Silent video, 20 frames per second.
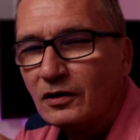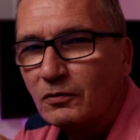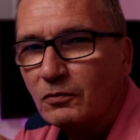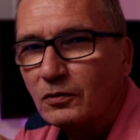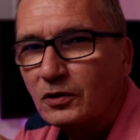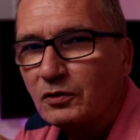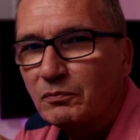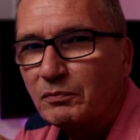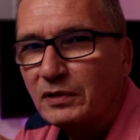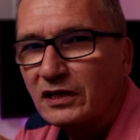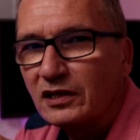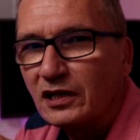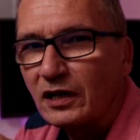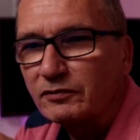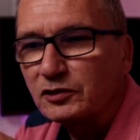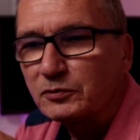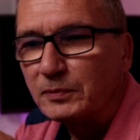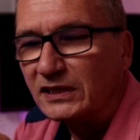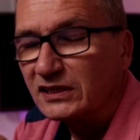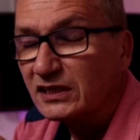wouldn't be
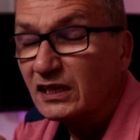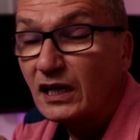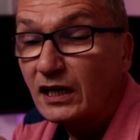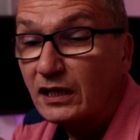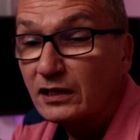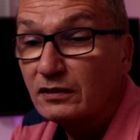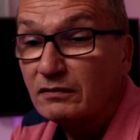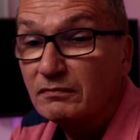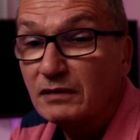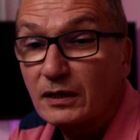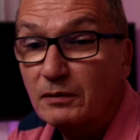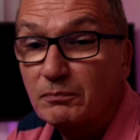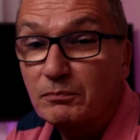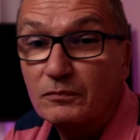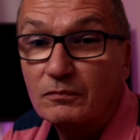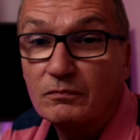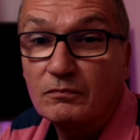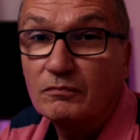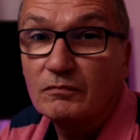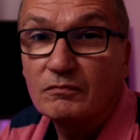enough space. And
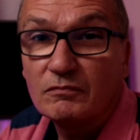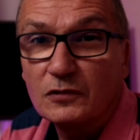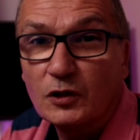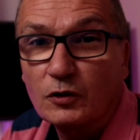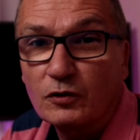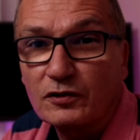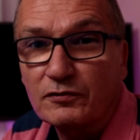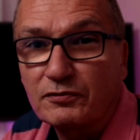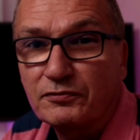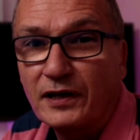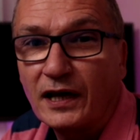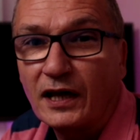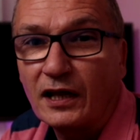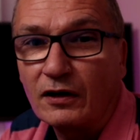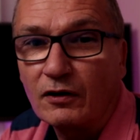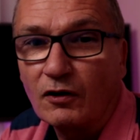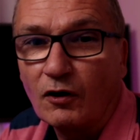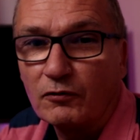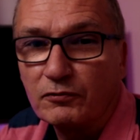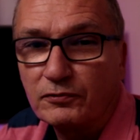I'm not a
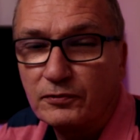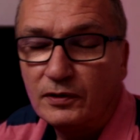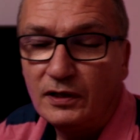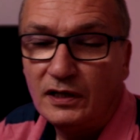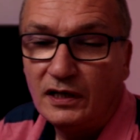fan of